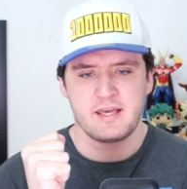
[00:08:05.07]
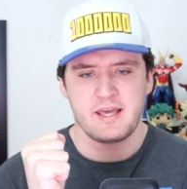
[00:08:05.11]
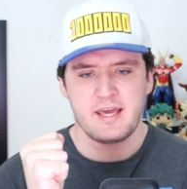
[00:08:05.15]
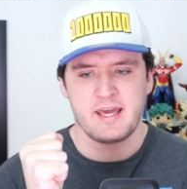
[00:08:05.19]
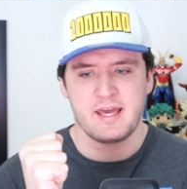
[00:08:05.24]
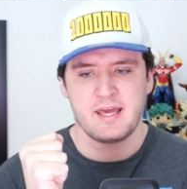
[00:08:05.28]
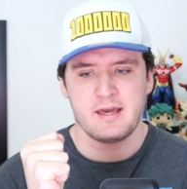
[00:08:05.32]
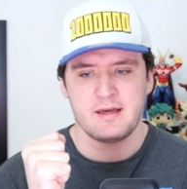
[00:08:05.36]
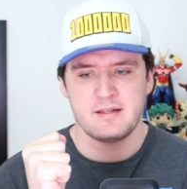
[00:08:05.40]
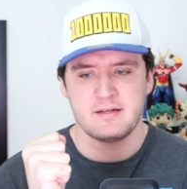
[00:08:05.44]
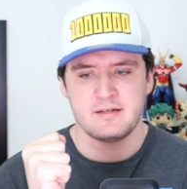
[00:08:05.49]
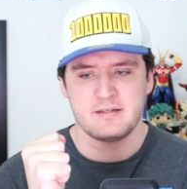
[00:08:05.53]

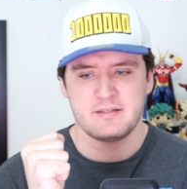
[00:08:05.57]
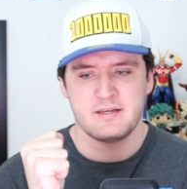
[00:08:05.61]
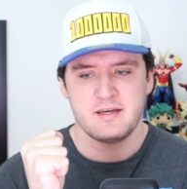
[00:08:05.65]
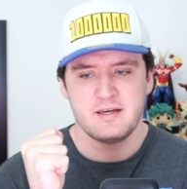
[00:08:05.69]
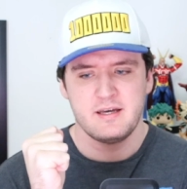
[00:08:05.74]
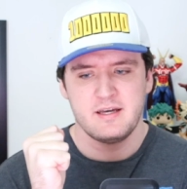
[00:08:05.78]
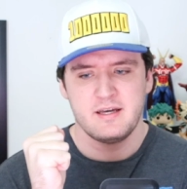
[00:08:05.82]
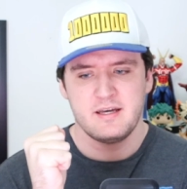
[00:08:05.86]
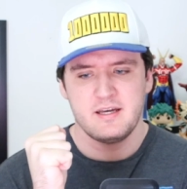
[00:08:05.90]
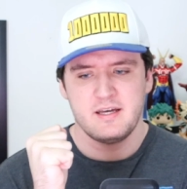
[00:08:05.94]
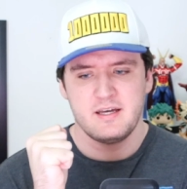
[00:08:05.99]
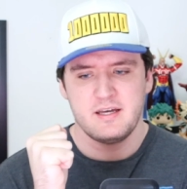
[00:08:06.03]
And
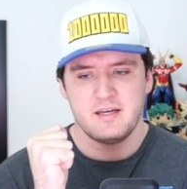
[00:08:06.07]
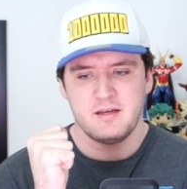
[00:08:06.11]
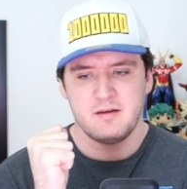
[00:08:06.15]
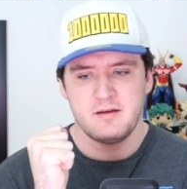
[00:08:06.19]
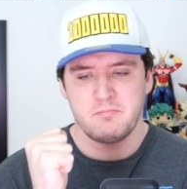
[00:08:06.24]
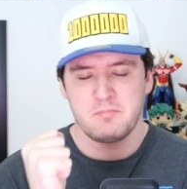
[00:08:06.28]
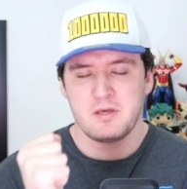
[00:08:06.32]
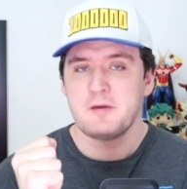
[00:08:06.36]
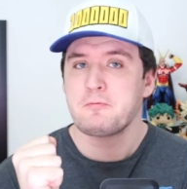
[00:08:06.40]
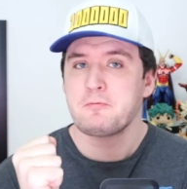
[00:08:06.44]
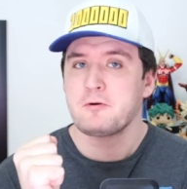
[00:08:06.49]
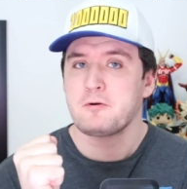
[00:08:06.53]

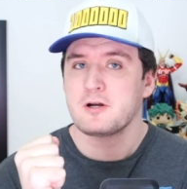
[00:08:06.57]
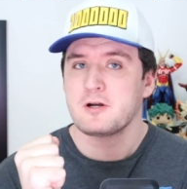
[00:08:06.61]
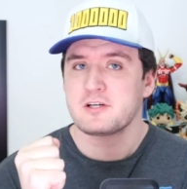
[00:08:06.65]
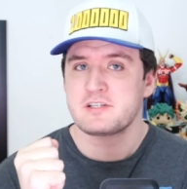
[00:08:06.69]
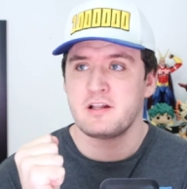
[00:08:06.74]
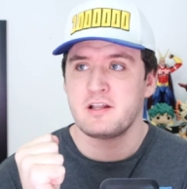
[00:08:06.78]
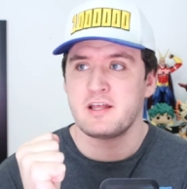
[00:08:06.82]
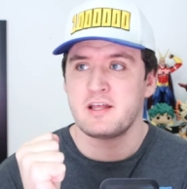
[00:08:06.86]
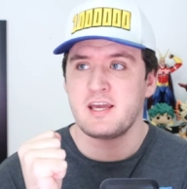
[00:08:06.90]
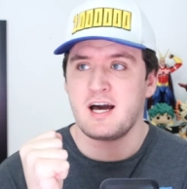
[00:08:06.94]
me personally,